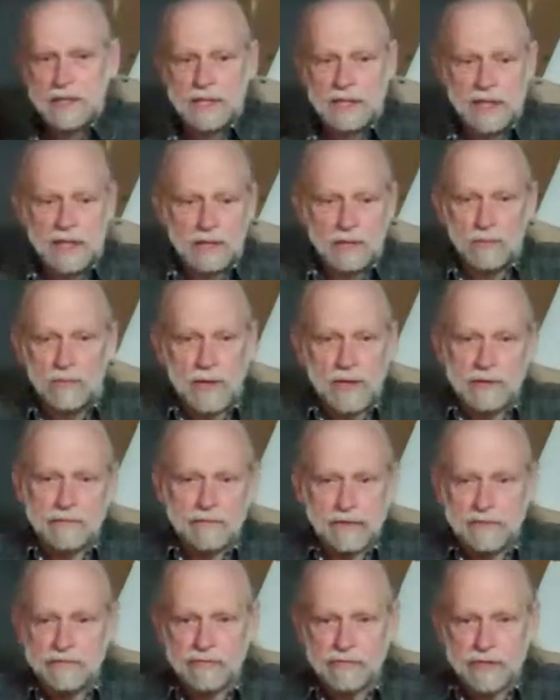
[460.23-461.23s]
Uh, one of
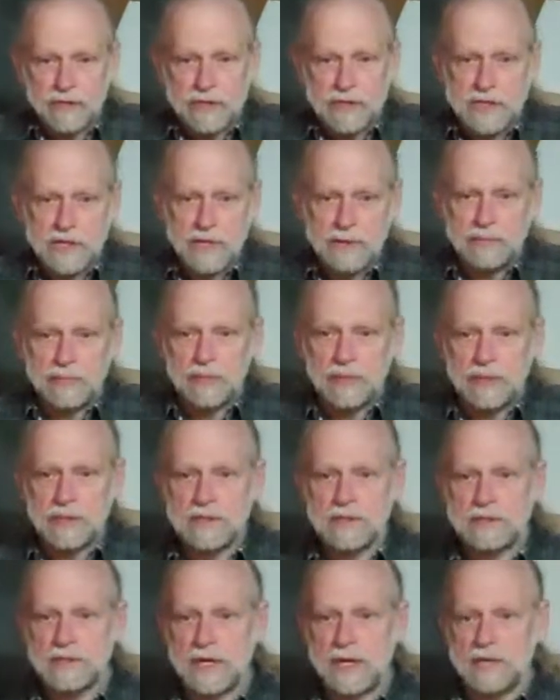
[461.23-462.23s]
them, for example,
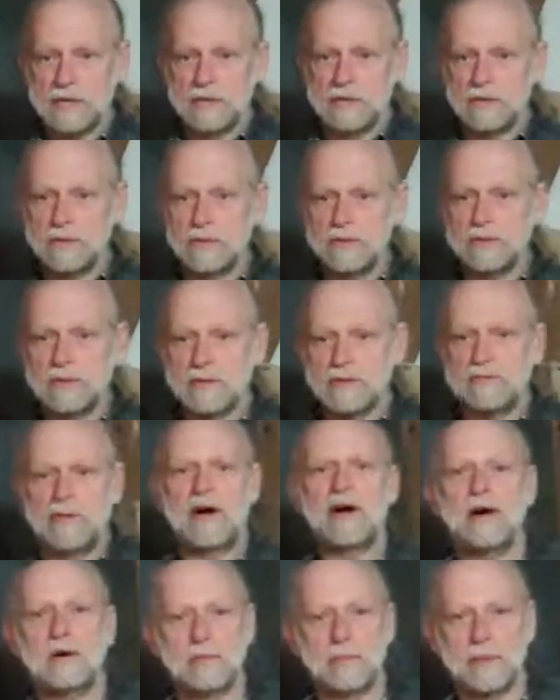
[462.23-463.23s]
is that huge
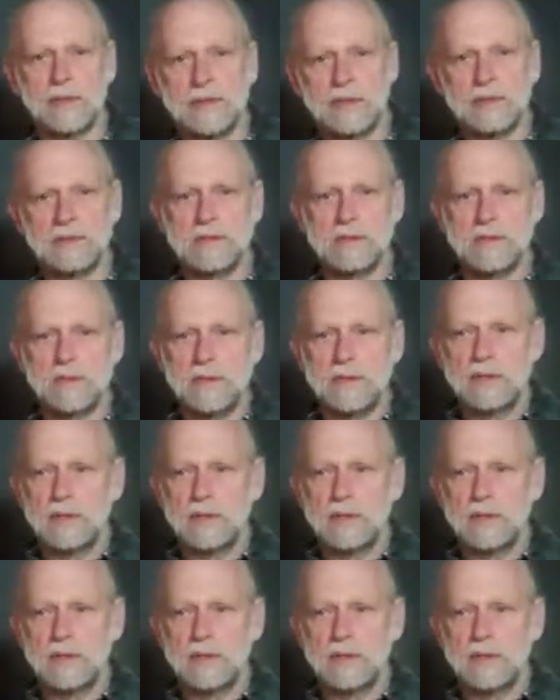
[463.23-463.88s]
fireplace